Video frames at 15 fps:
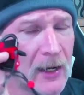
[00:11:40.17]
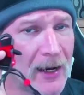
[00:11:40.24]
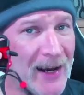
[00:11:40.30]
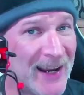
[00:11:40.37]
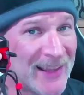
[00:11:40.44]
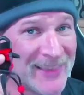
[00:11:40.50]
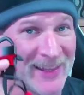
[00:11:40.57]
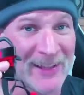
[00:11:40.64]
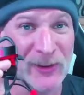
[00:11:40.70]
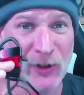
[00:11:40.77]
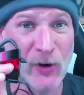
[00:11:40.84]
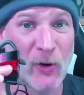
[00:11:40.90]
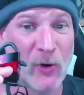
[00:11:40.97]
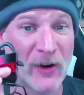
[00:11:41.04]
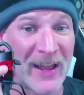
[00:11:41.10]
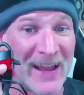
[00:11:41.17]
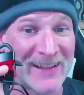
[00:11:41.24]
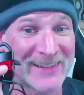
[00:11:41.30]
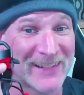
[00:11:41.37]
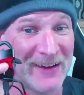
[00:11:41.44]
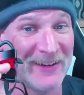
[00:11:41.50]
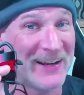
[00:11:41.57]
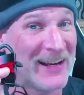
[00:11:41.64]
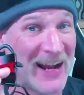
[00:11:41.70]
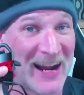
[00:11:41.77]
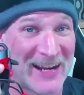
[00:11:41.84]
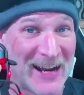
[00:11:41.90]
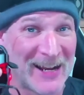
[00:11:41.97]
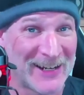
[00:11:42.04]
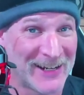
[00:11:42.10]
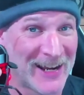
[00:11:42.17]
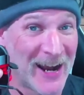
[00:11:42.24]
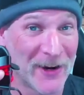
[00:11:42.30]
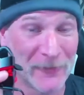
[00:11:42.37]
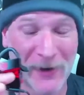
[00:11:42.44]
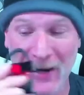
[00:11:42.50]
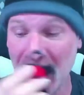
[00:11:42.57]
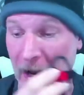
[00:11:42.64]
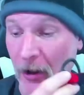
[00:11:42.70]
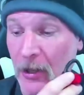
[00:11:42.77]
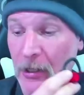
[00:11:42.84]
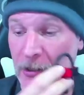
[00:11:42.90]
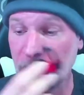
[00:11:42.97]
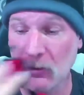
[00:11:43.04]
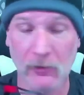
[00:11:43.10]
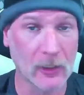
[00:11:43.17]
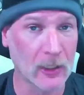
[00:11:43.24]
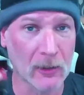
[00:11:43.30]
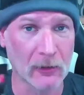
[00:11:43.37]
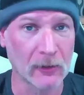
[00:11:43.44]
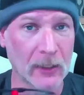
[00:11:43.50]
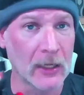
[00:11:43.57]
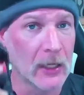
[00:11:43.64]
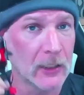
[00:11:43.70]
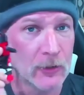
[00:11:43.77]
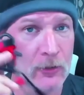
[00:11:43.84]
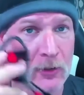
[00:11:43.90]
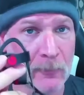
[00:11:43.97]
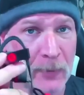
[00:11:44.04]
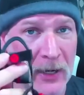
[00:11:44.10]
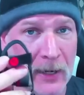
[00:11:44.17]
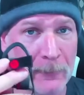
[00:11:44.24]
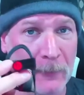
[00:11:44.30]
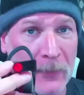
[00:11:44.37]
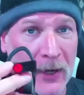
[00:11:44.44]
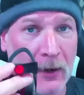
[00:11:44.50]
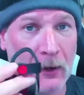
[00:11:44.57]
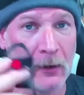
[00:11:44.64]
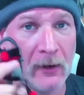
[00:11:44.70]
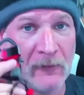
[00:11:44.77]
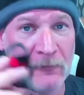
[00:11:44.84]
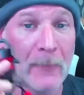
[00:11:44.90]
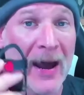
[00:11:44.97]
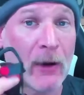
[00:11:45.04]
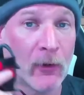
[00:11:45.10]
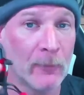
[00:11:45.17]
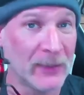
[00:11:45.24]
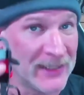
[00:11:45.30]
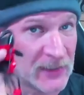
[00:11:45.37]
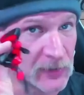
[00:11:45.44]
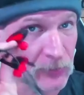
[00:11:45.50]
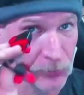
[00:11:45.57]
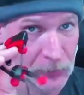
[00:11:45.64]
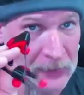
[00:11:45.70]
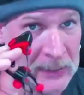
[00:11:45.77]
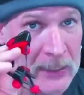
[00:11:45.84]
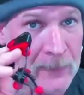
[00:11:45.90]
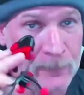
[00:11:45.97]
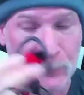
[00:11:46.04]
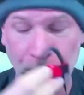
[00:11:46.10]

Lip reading: I think they're going at $79.99 right now. So literally, you can pick up a pair of Powerbeats 3